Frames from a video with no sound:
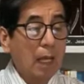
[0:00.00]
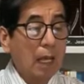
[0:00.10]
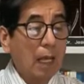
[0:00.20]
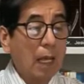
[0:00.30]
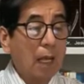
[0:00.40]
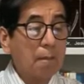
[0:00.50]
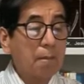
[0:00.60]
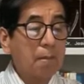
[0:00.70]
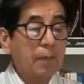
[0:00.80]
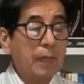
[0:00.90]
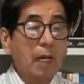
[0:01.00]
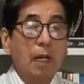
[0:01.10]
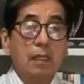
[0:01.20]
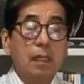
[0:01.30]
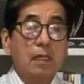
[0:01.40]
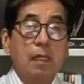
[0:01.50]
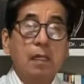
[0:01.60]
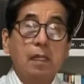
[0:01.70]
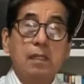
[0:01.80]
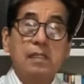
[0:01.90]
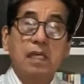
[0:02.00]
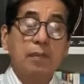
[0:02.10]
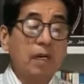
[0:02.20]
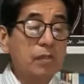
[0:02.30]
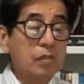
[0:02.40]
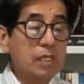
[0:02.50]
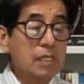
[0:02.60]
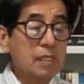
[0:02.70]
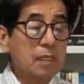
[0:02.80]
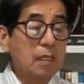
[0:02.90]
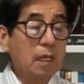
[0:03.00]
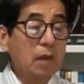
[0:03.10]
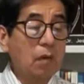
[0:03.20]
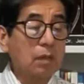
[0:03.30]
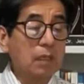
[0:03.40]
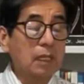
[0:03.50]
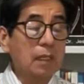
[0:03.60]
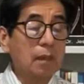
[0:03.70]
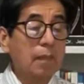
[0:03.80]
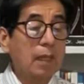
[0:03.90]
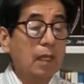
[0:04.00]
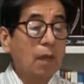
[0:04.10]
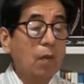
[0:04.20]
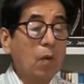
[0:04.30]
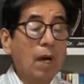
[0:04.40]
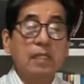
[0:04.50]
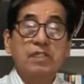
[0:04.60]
on. There are several uses currently. One is